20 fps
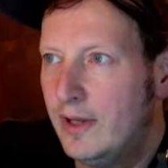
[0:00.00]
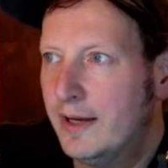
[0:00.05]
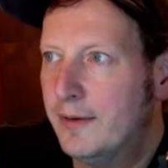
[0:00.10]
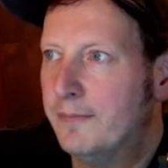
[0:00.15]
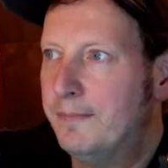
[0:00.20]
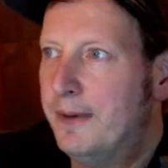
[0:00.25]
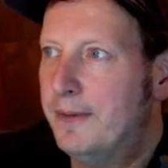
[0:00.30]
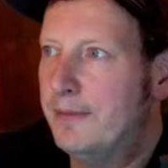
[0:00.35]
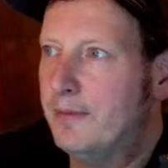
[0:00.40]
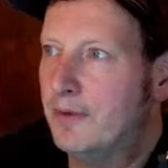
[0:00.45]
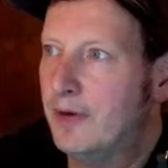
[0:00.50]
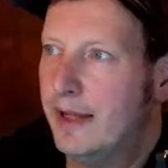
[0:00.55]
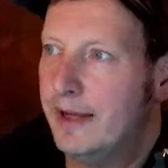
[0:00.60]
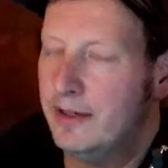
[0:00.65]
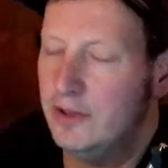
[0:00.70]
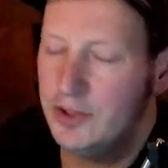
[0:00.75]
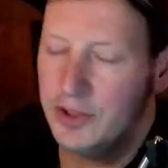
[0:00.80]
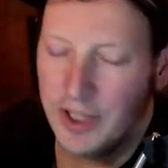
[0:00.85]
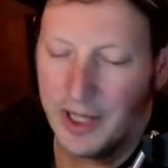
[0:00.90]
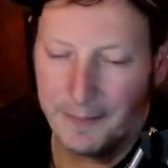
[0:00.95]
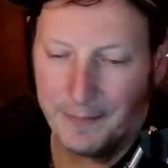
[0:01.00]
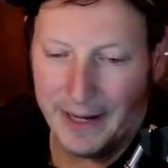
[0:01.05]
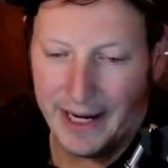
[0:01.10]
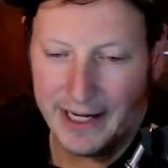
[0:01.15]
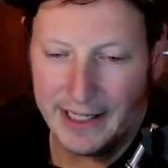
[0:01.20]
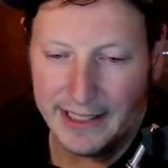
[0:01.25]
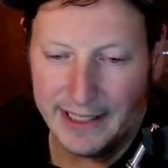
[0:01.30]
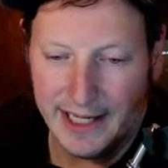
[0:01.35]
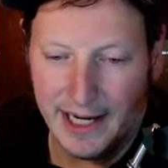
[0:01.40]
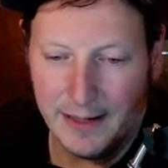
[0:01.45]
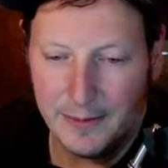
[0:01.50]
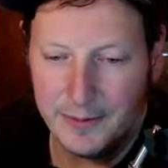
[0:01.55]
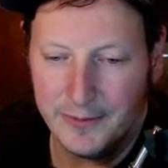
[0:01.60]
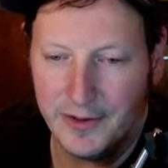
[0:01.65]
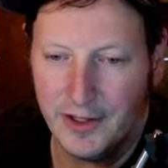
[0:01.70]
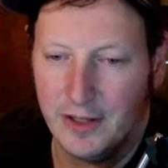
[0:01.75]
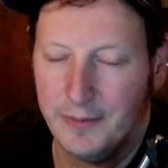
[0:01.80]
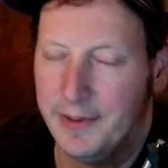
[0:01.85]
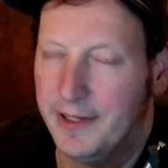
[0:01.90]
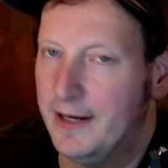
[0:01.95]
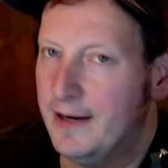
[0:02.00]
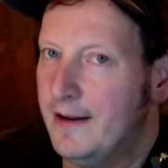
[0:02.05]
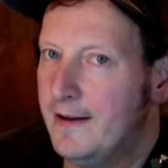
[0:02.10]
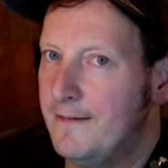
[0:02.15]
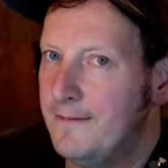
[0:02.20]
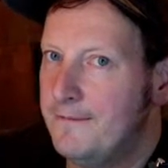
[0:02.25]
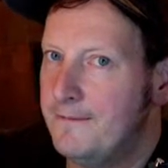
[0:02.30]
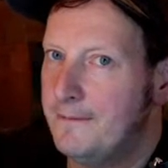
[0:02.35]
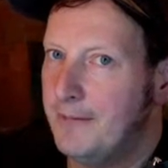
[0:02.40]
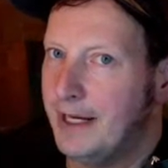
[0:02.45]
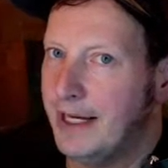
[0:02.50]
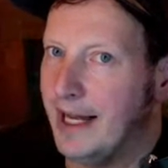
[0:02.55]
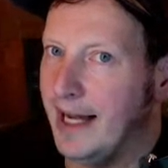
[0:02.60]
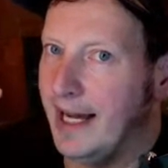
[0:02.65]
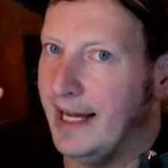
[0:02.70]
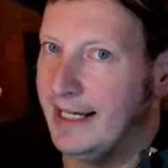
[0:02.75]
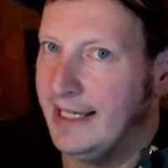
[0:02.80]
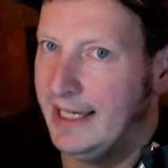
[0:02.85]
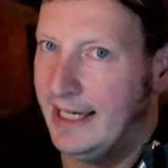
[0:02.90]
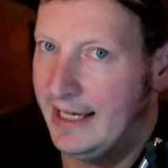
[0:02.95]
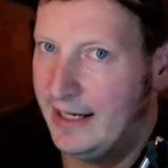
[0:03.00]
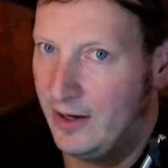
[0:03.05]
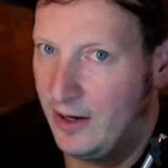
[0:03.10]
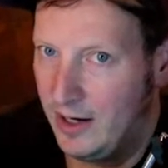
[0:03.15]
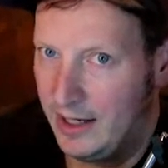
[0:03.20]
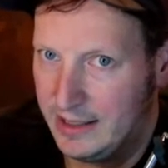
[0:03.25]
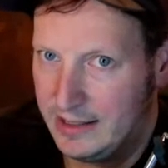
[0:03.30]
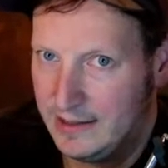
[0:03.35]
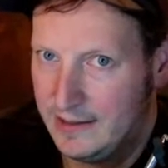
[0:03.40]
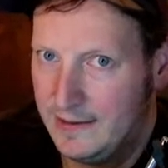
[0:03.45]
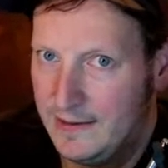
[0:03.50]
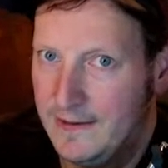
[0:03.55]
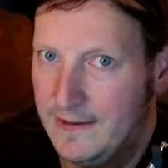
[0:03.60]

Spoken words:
like, people are like, you should get back into game development. Like, I cannot,